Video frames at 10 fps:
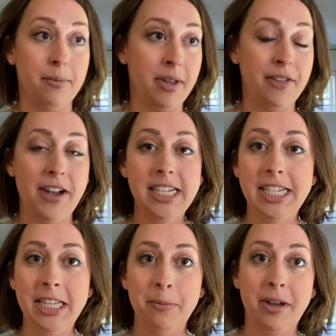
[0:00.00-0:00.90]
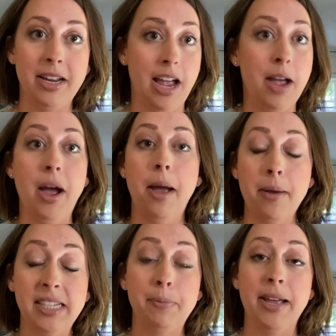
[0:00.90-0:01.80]
if I see the money,
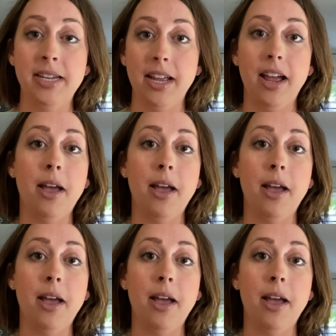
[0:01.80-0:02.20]
I spend it.